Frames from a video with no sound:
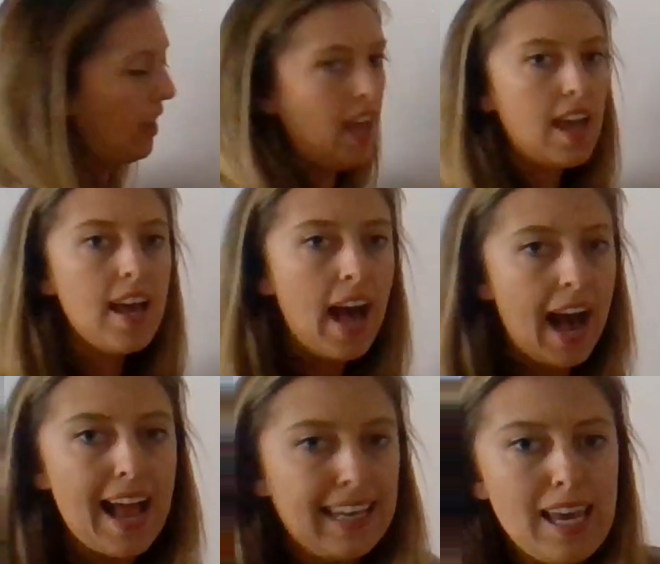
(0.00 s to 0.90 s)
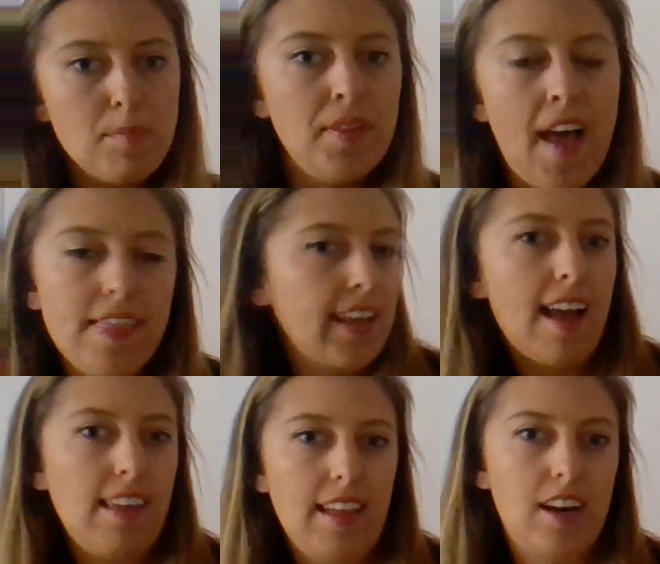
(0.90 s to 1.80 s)
okay, I can't put that in the
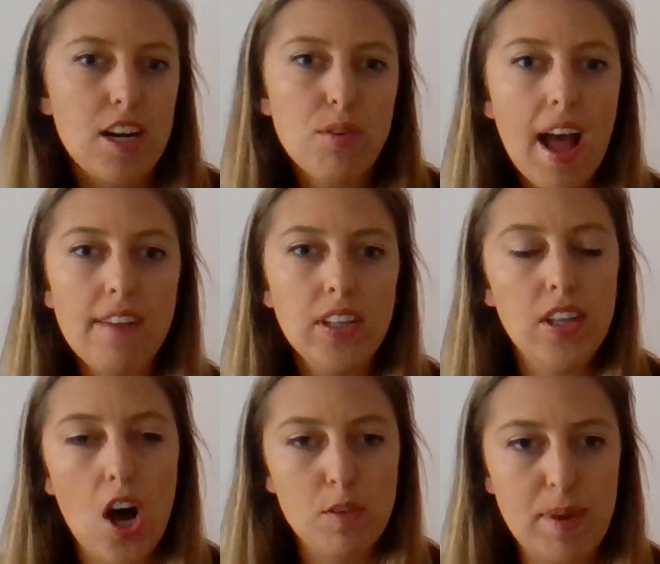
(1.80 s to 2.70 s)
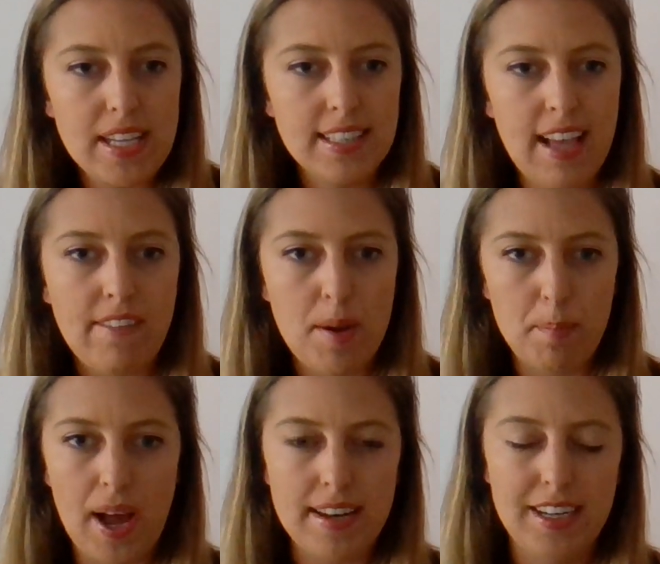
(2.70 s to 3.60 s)
calculator. I don't have a log base
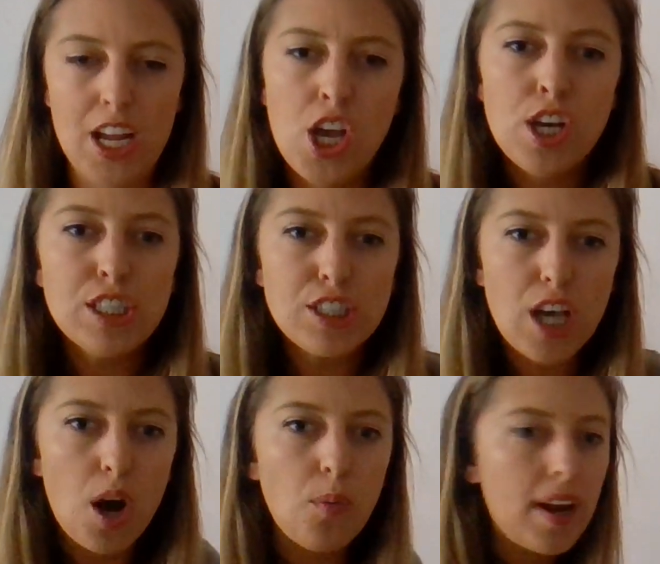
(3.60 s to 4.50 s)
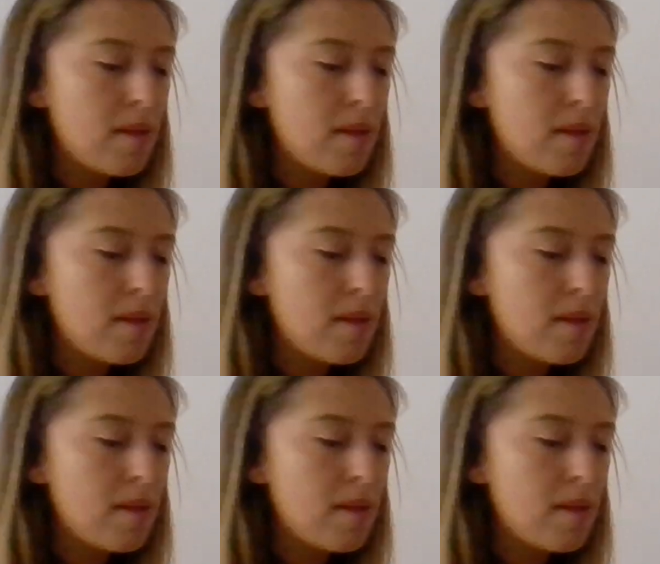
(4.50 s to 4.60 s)
7 button. So